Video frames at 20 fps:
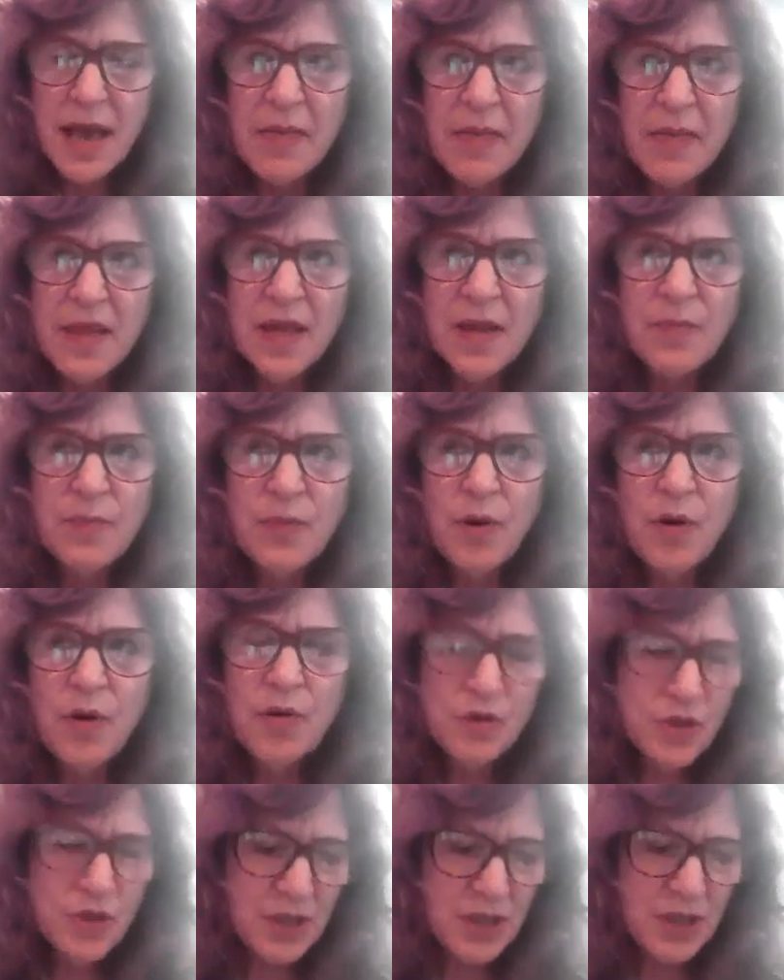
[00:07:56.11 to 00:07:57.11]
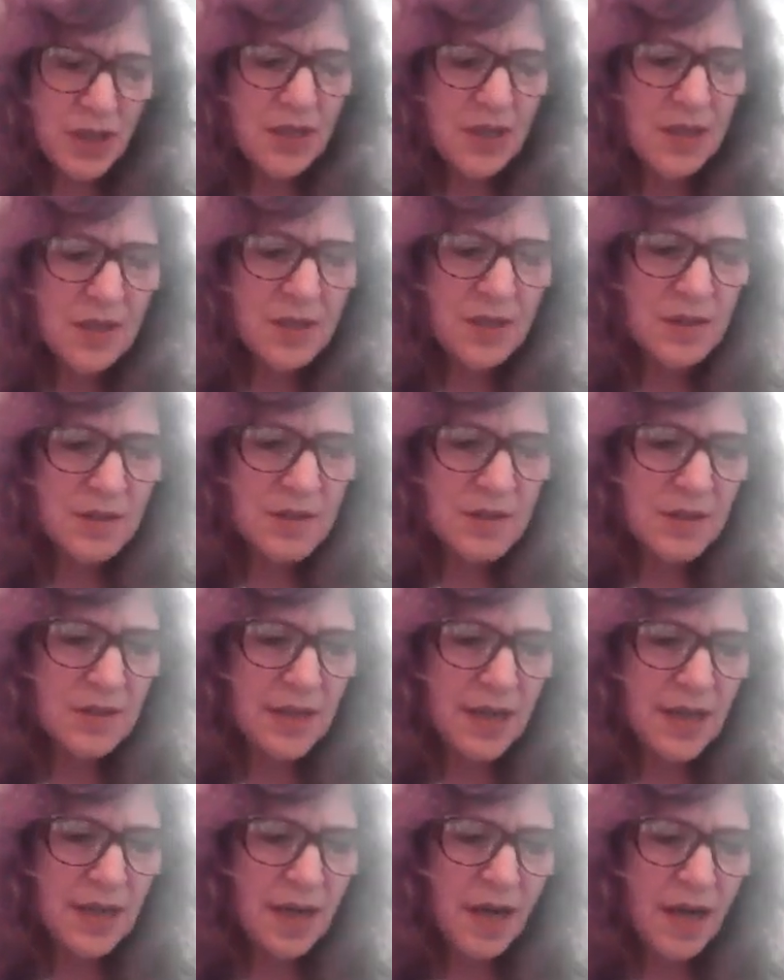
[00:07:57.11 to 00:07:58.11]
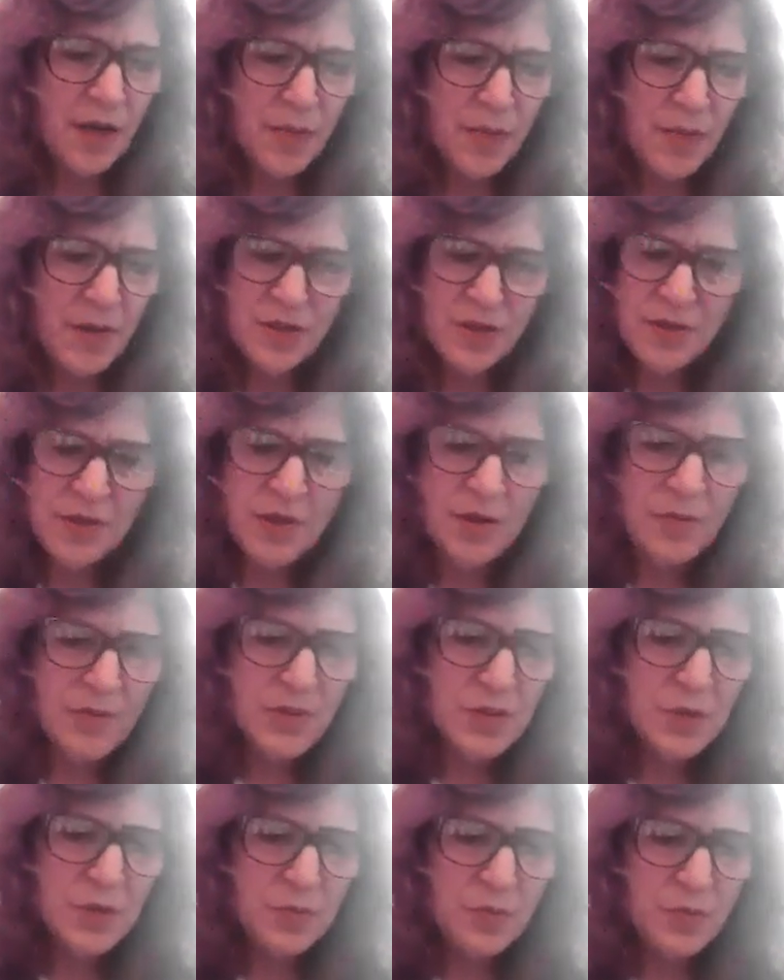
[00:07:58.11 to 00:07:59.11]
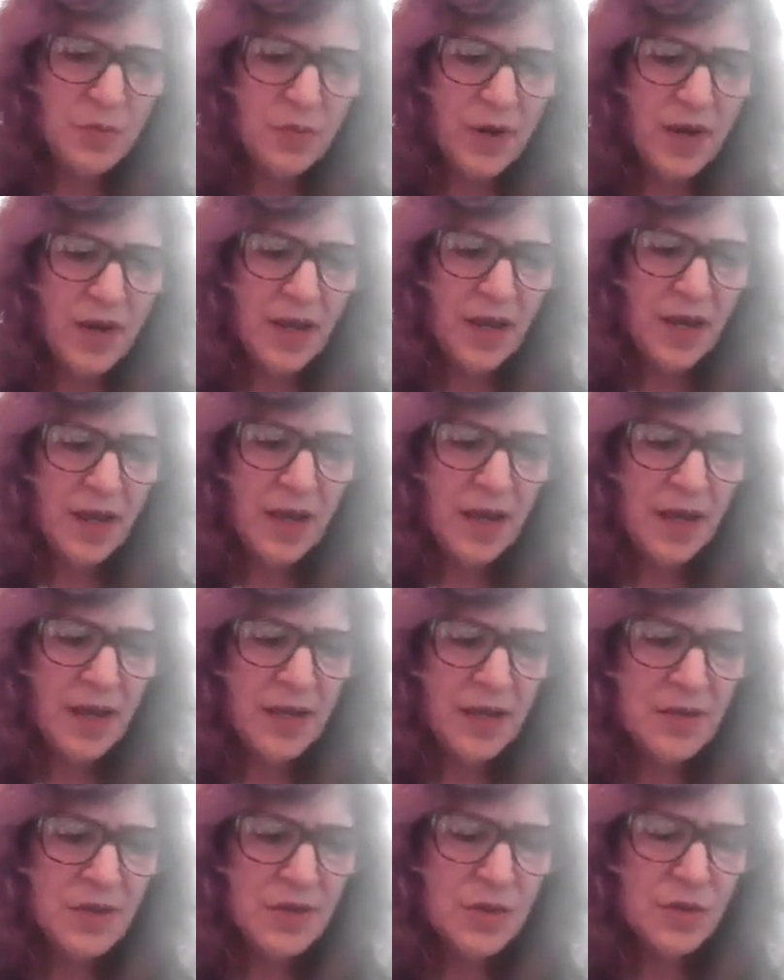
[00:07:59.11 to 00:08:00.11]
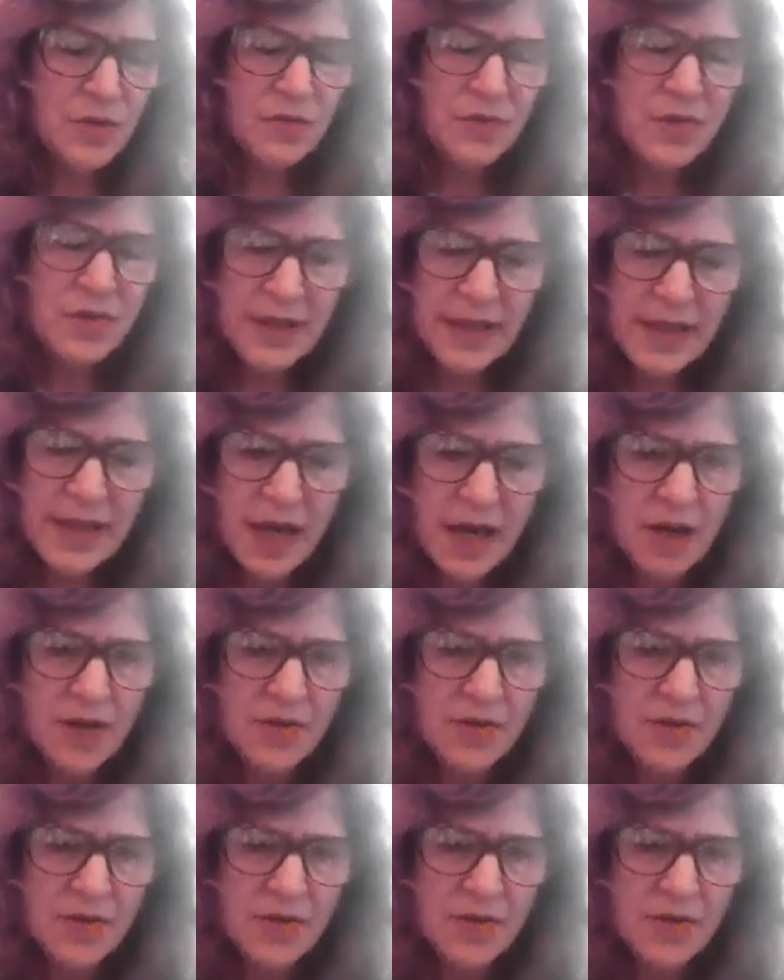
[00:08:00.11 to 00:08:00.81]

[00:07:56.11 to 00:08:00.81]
The approach is that occupational therapists bring is to really